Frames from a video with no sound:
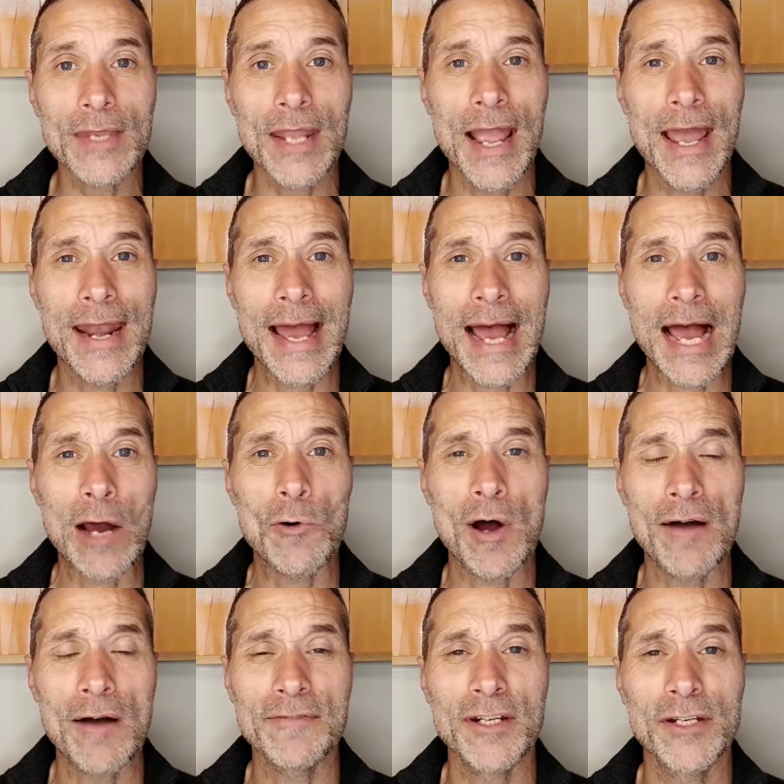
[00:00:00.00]
and how
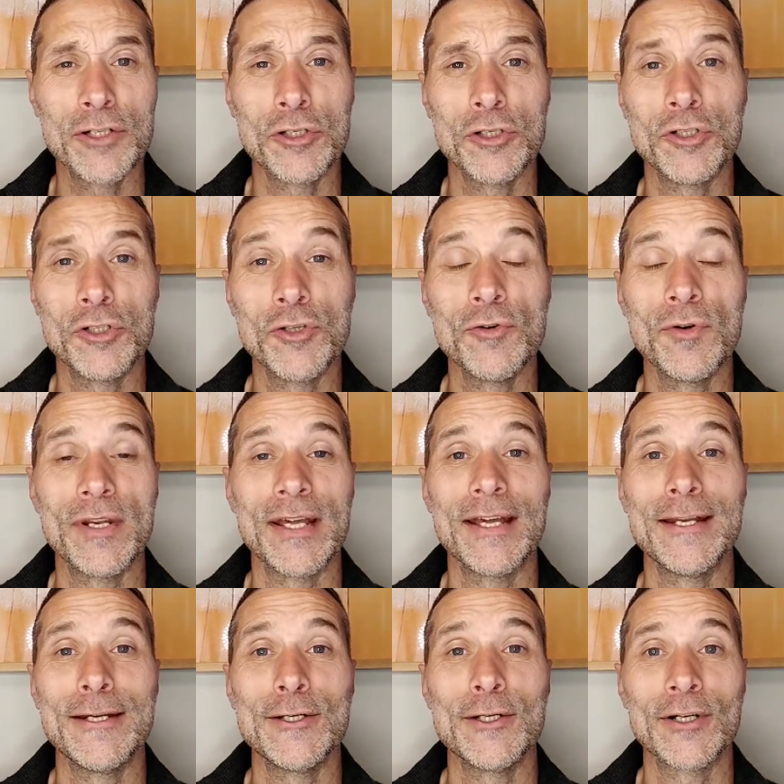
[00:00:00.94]
often you do it
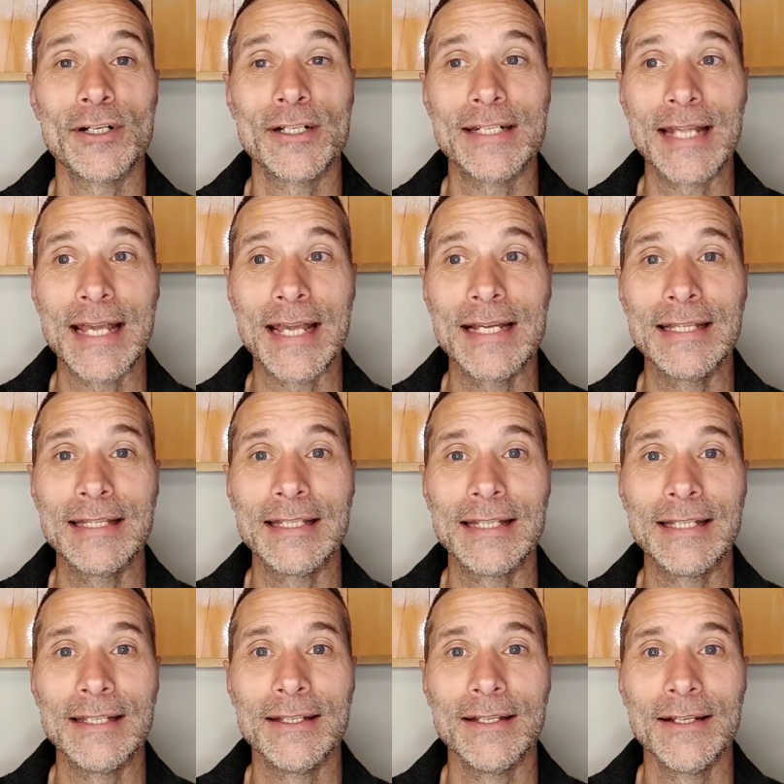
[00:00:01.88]
in your
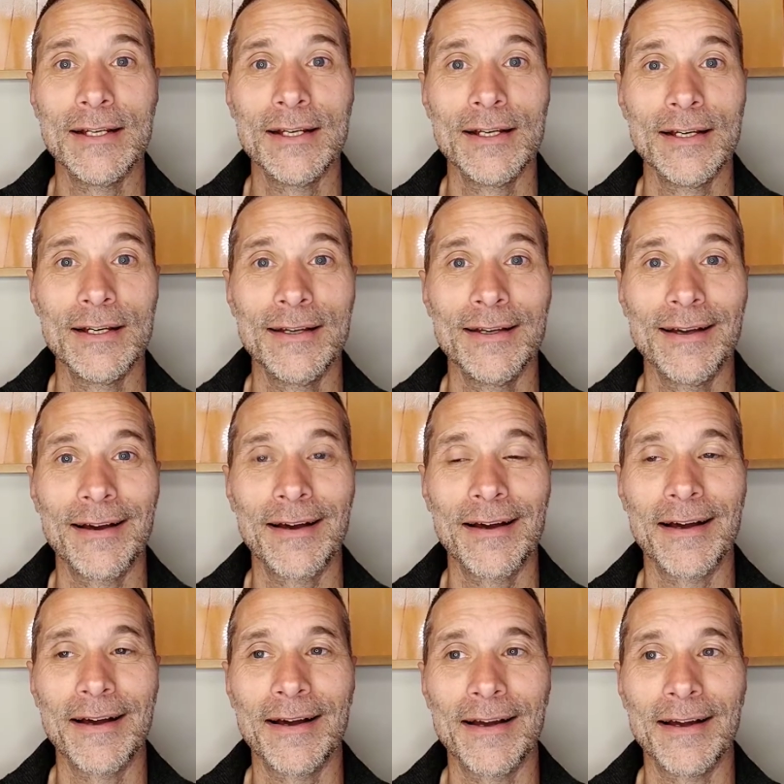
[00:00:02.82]
daily
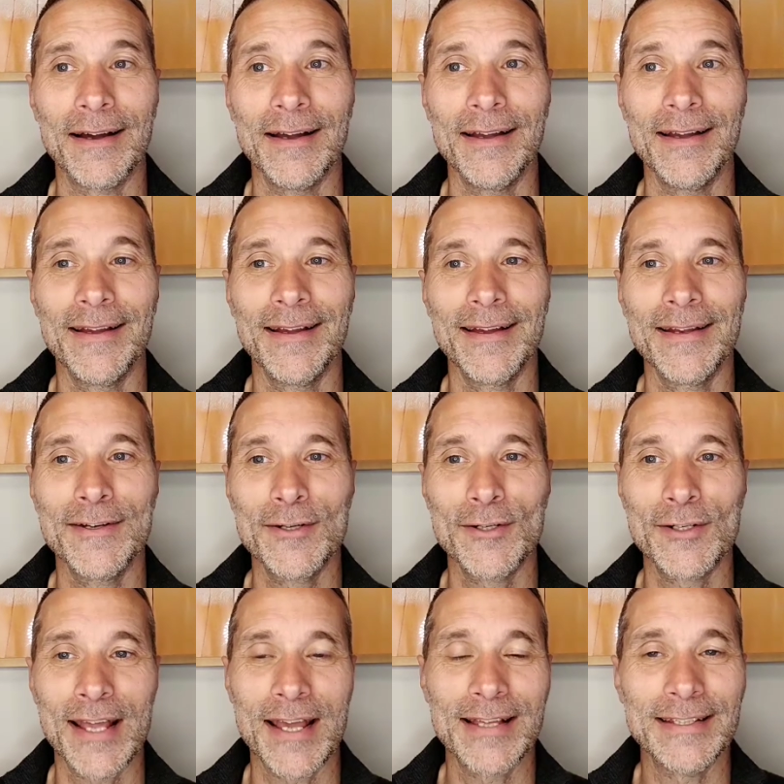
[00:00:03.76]
uh, in your
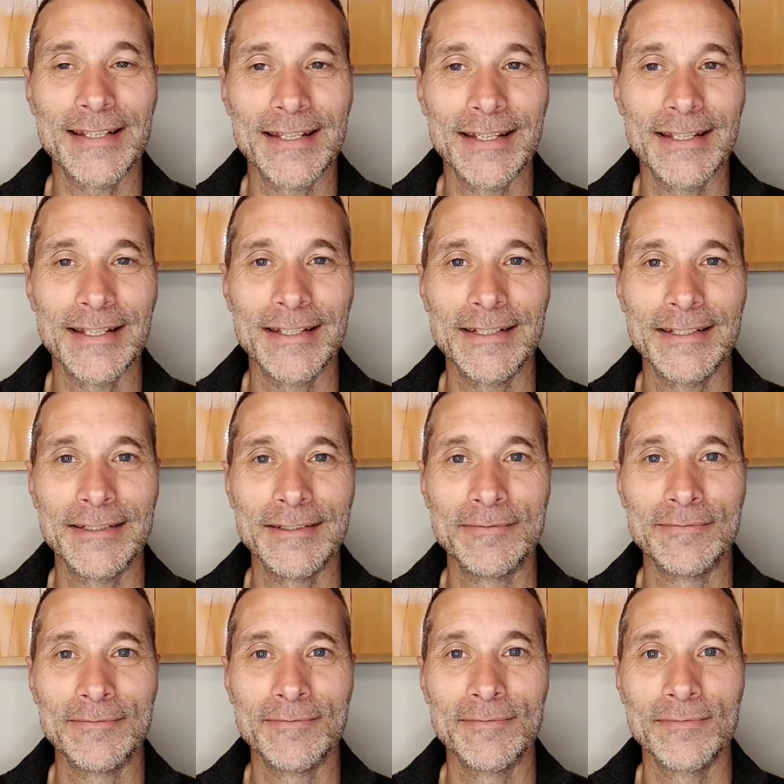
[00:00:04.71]
daily
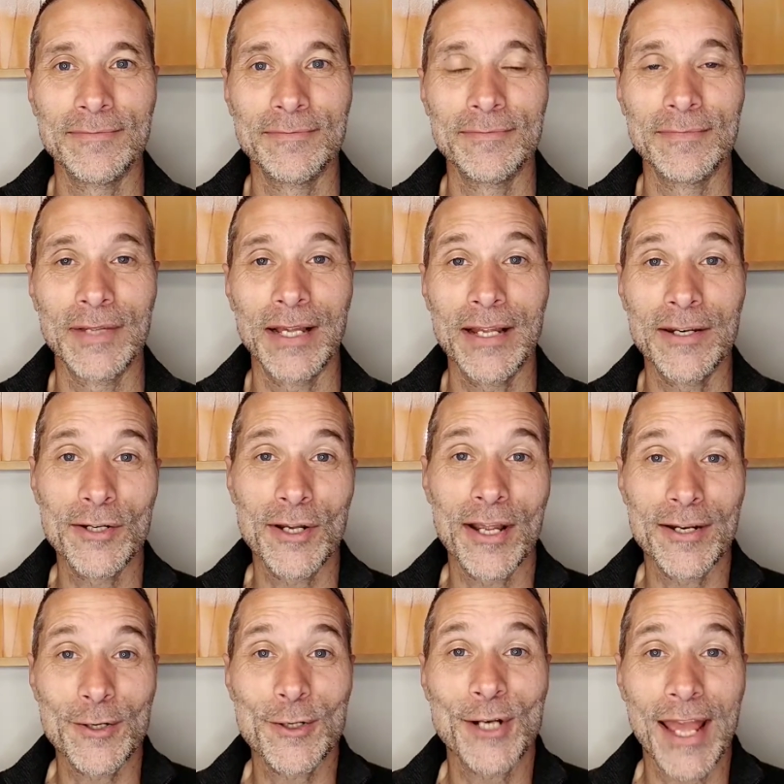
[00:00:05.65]

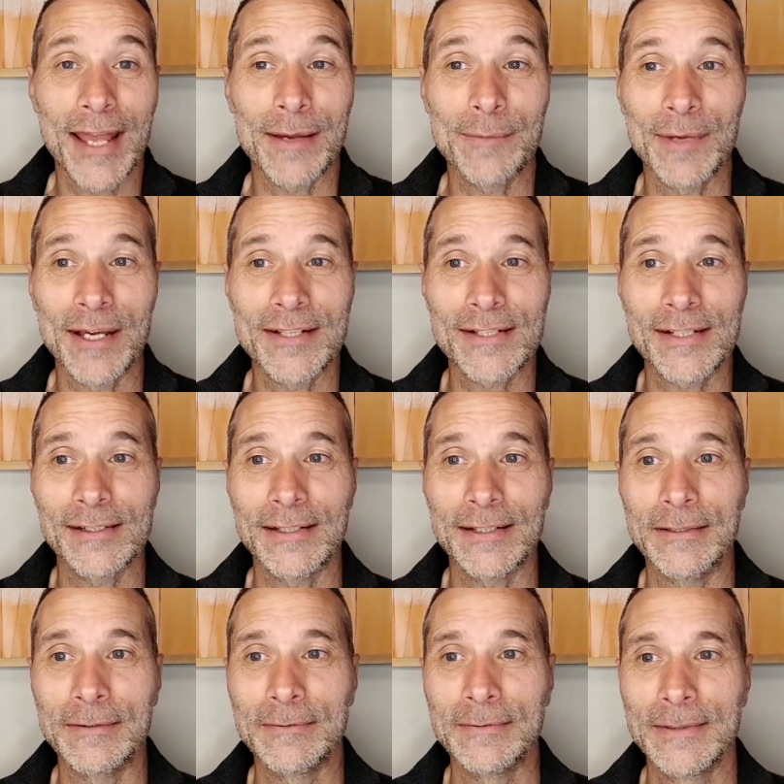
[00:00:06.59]
in your day,
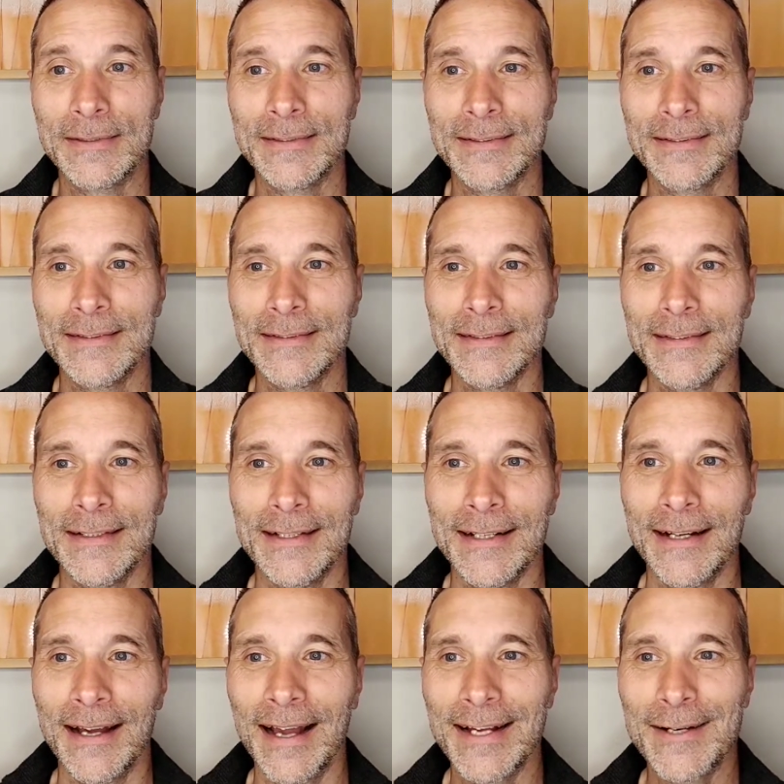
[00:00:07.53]
basically. Hi,